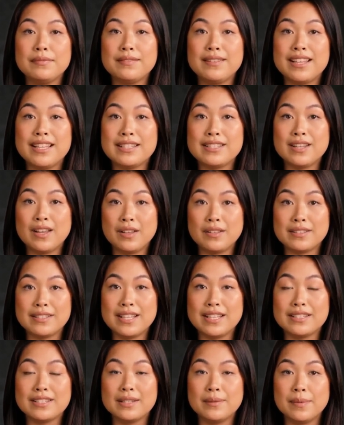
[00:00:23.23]
These
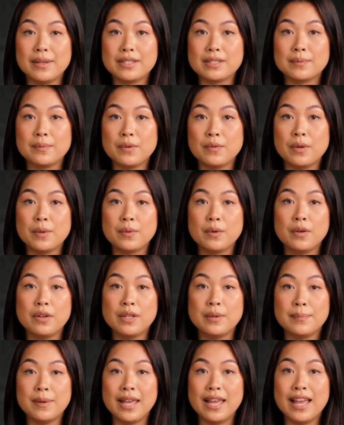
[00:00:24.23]
cost estimates were
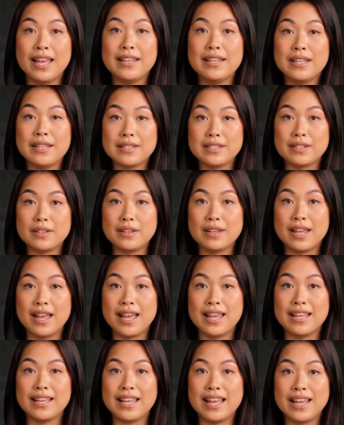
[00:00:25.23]
reported by Eileen
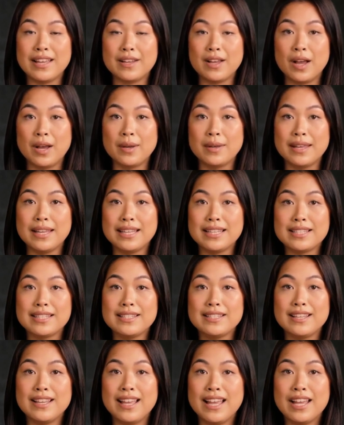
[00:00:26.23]
Surtkaya and
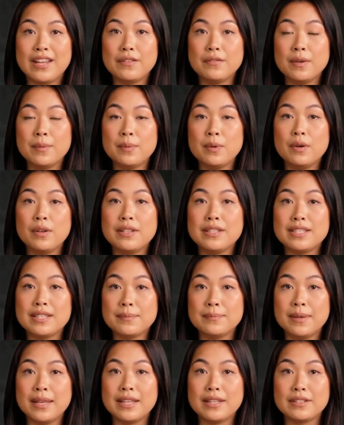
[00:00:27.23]
colleagues in a report
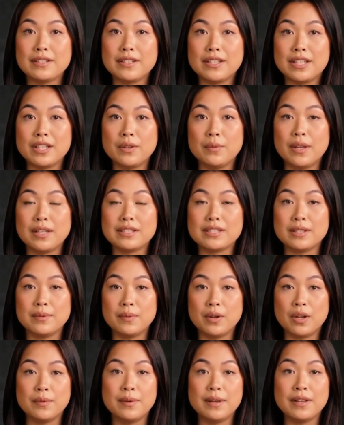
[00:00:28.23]
submitted to the U.S.
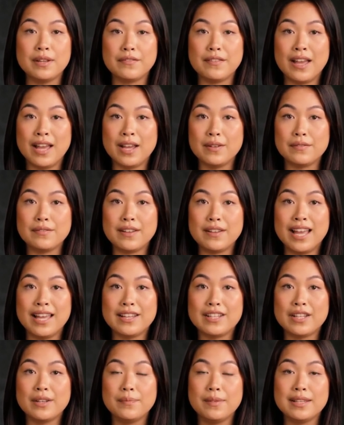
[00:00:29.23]
Department of Health
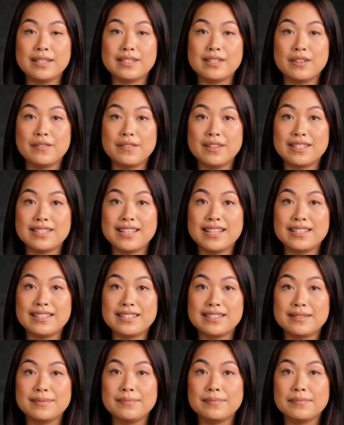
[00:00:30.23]
and Human
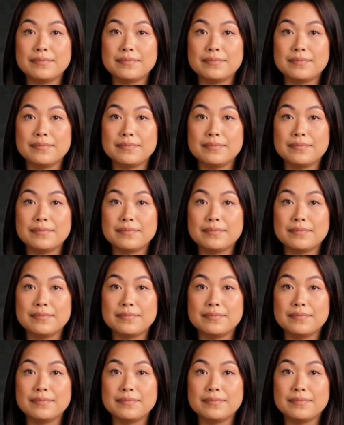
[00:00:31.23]
Services.